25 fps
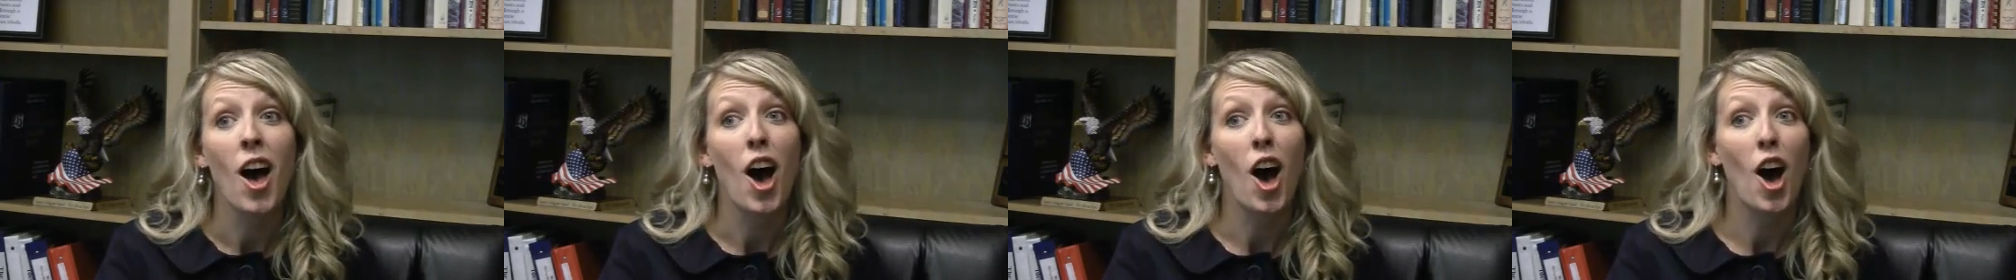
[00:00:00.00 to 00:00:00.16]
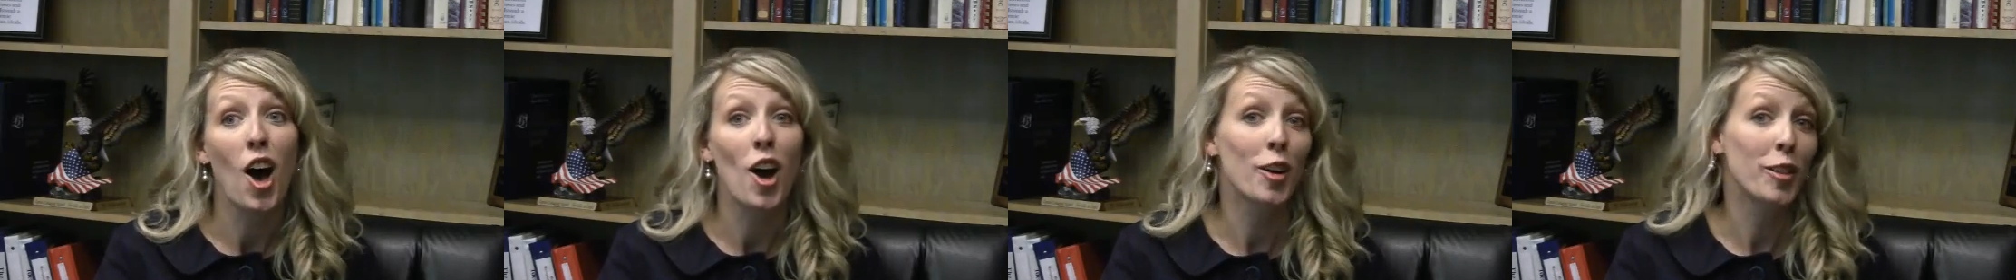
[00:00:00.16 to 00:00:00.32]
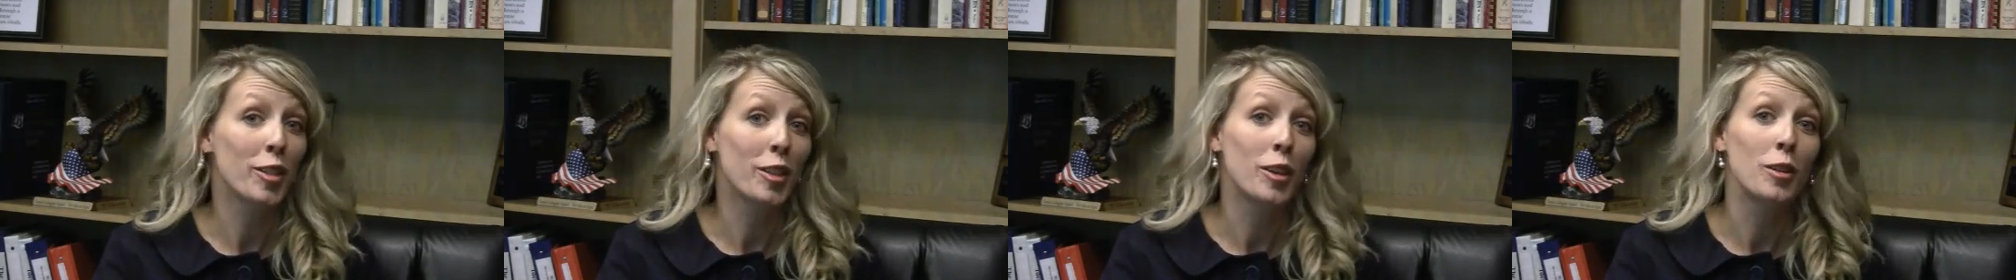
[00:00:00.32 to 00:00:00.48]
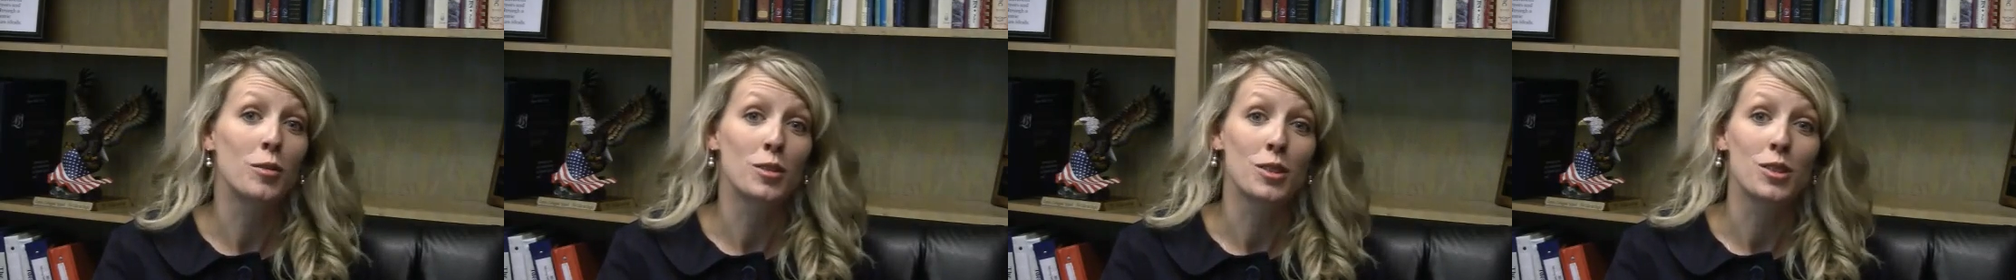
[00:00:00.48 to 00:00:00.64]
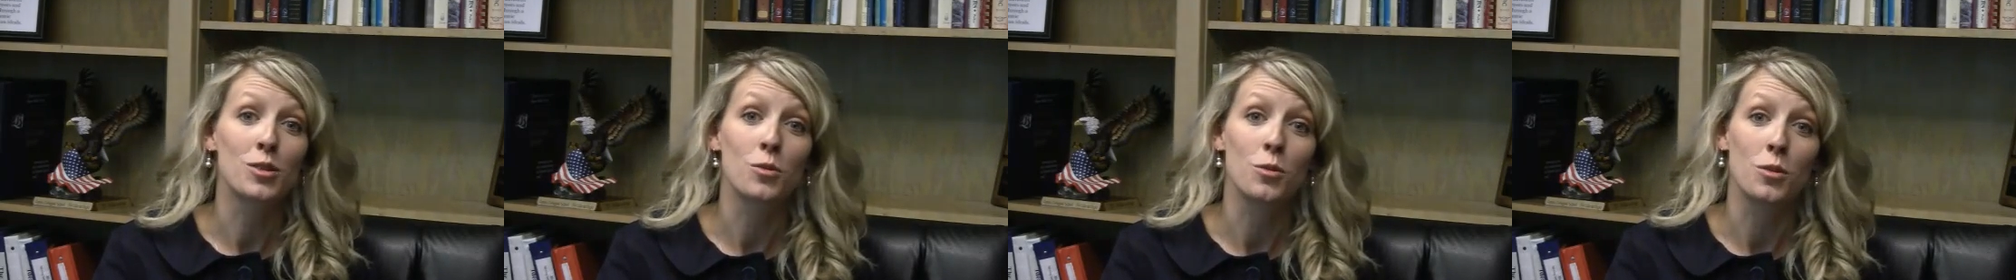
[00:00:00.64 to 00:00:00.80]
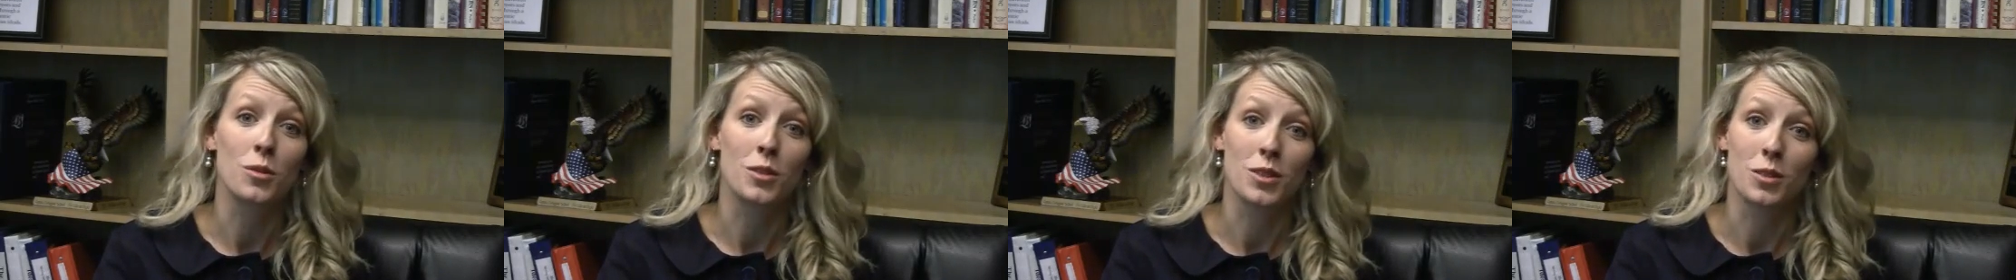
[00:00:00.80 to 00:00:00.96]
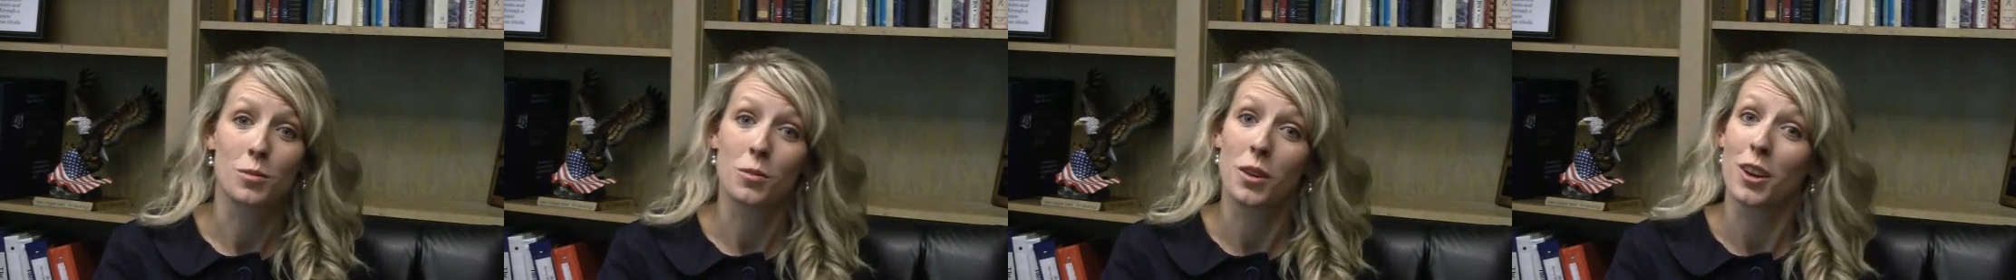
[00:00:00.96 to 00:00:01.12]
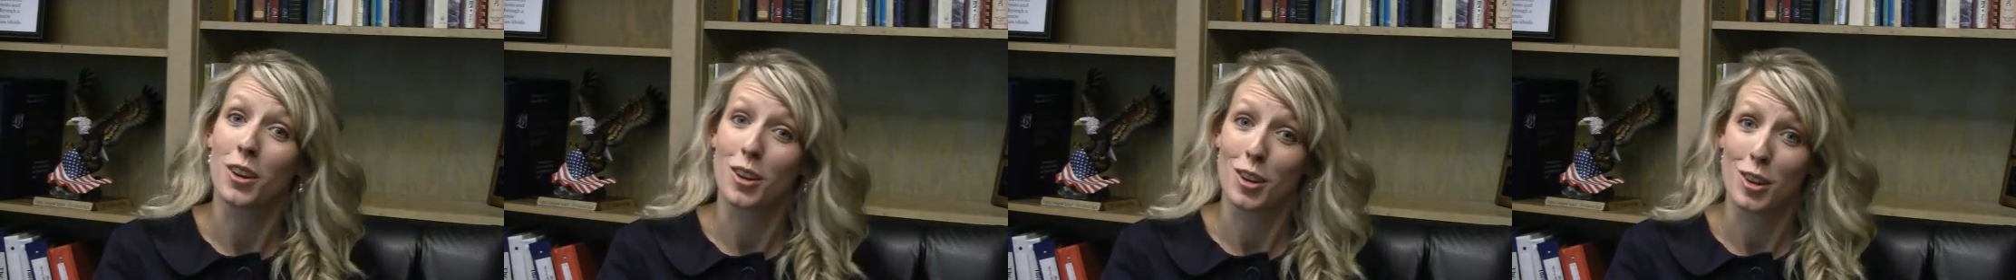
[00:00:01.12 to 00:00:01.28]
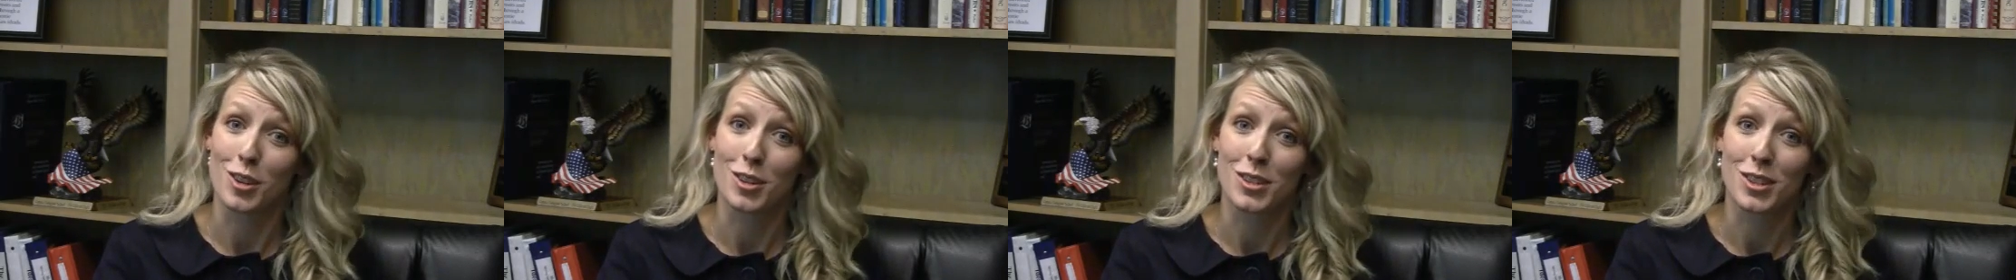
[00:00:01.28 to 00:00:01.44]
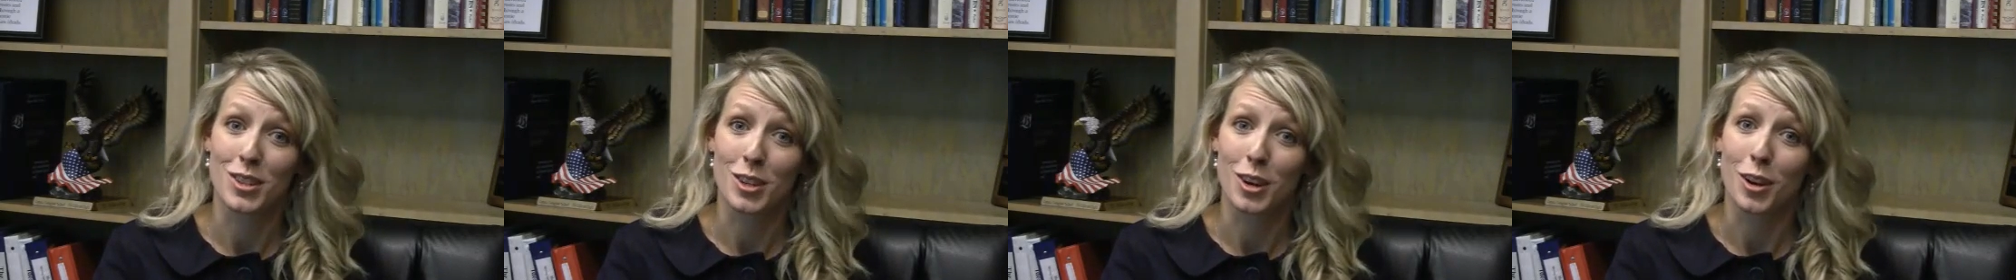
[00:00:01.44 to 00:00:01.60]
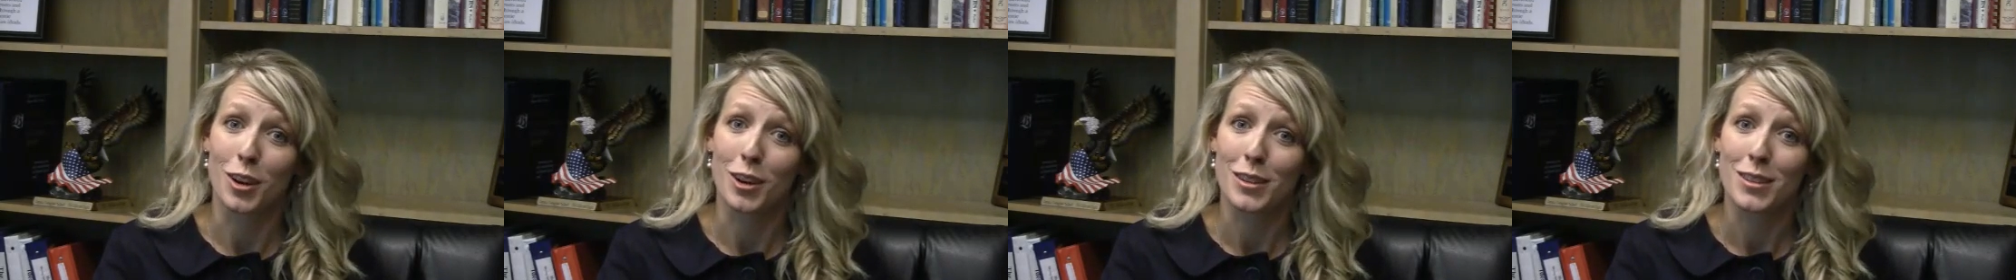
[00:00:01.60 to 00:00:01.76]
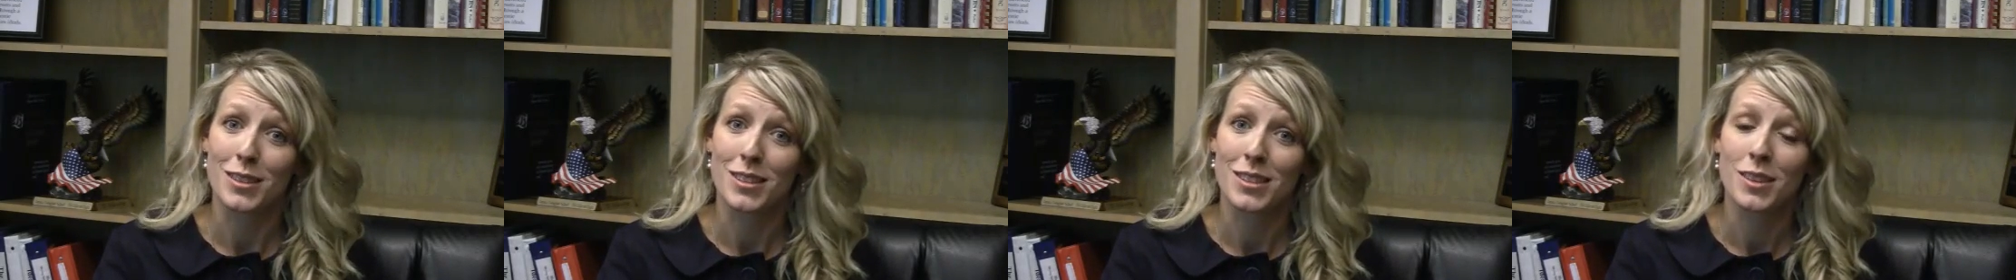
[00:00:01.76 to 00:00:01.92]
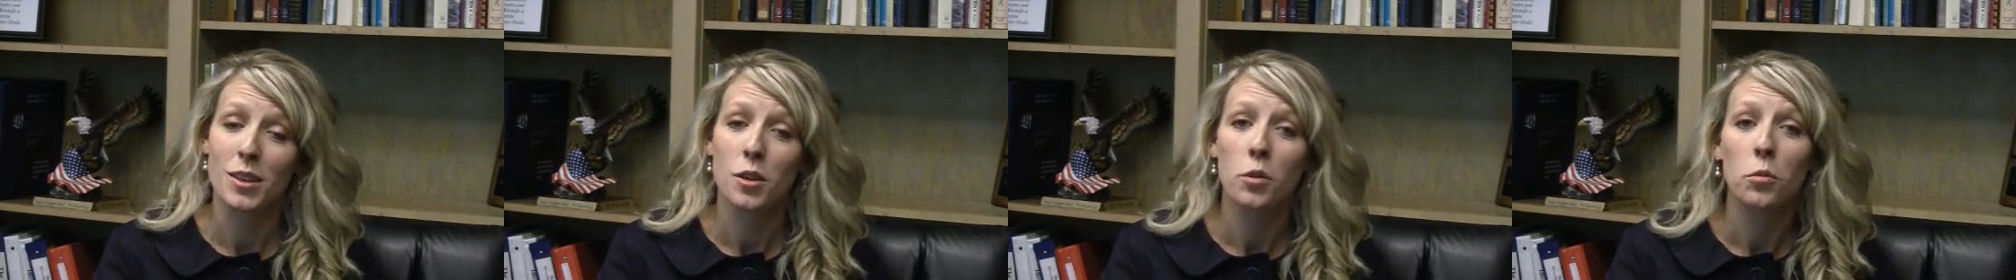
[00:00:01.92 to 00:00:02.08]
Our lower school is where it all starts.